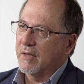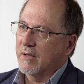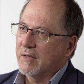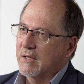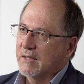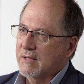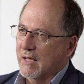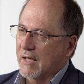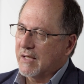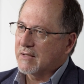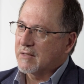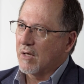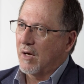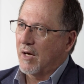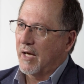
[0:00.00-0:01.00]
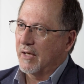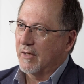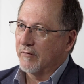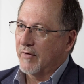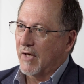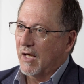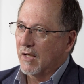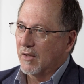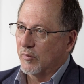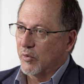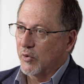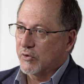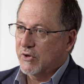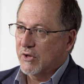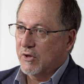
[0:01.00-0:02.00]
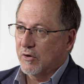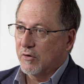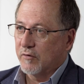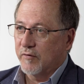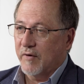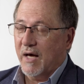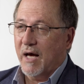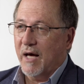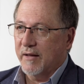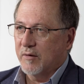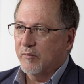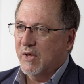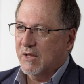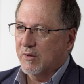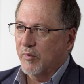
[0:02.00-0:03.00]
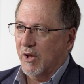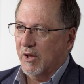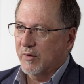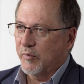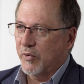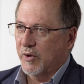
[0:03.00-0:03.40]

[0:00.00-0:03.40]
that there's less iron available to you for other metabolic